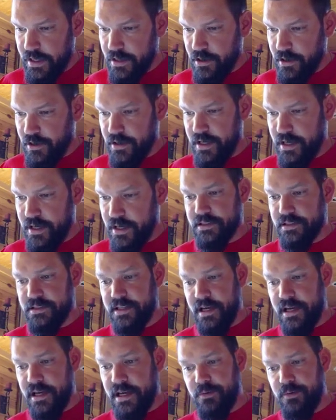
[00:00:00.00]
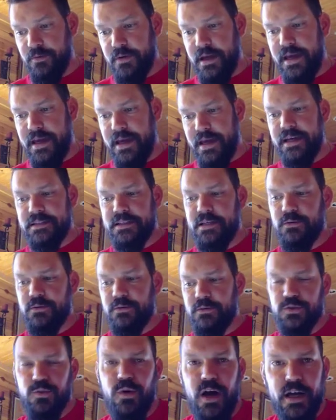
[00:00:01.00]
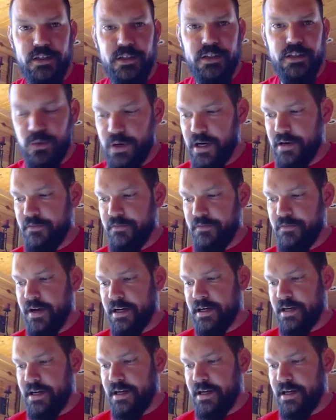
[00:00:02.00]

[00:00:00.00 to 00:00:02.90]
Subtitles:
And our next example, x equals y squared.